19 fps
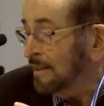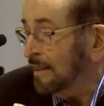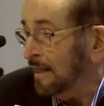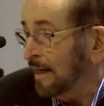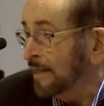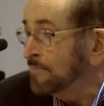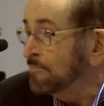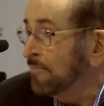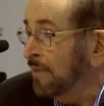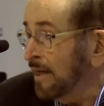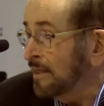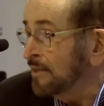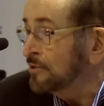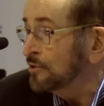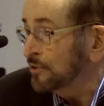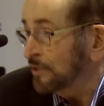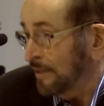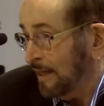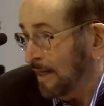I
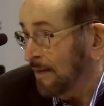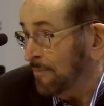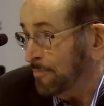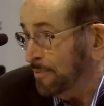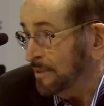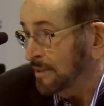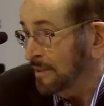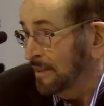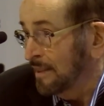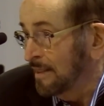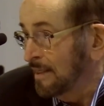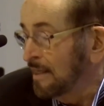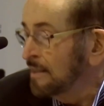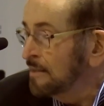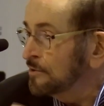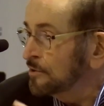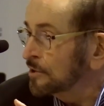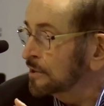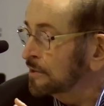made to happen,
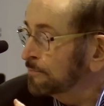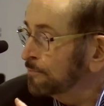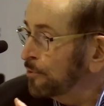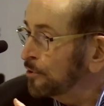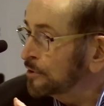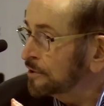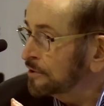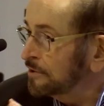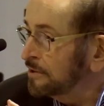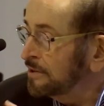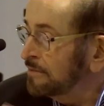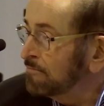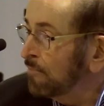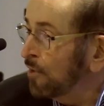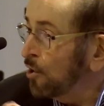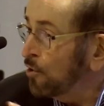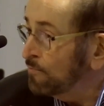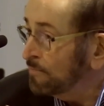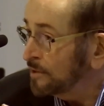to put the
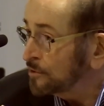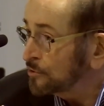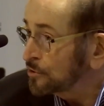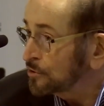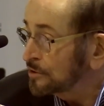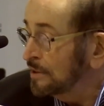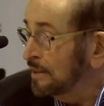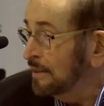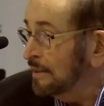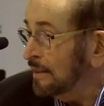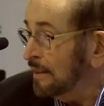moments